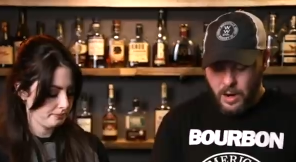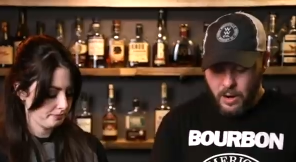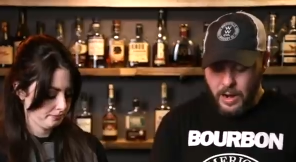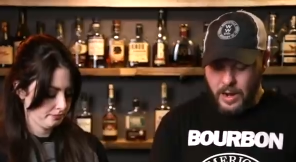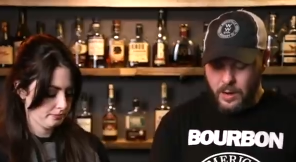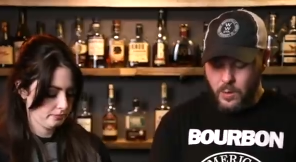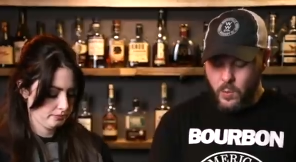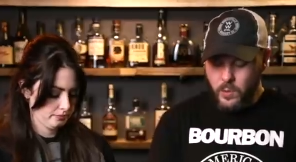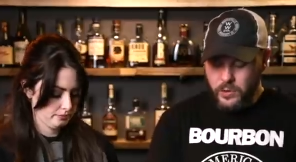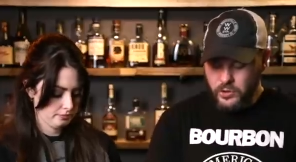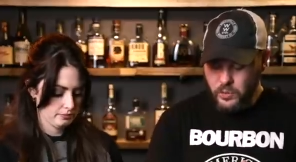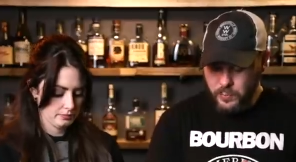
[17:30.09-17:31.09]
Speaker 1: All right,
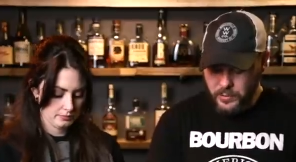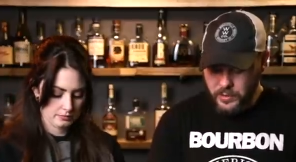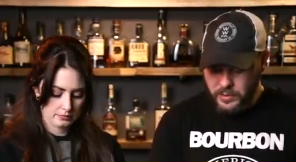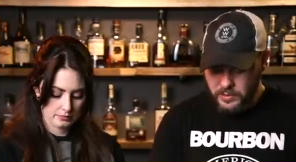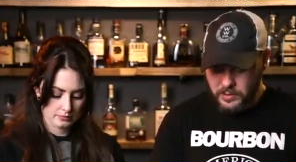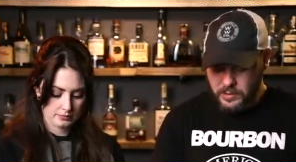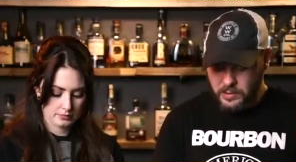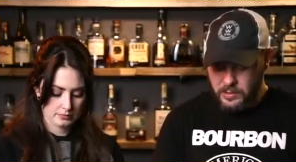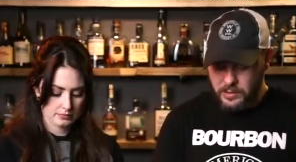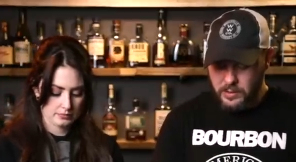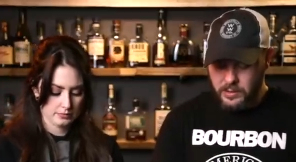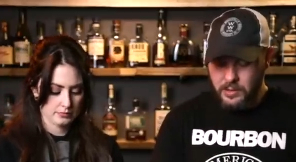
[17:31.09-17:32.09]
would you put
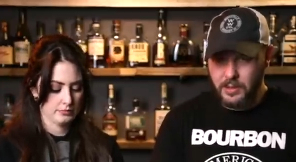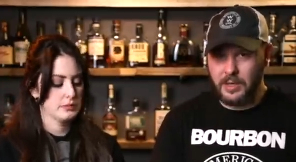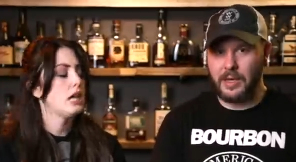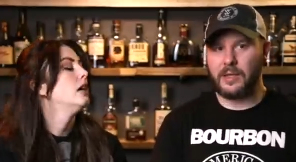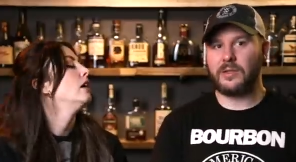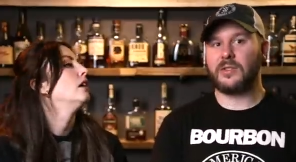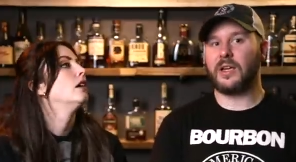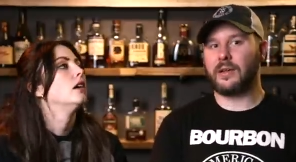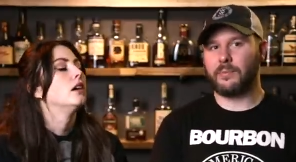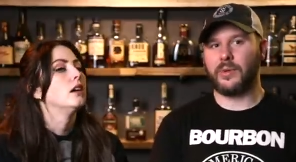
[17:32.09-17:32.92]
in second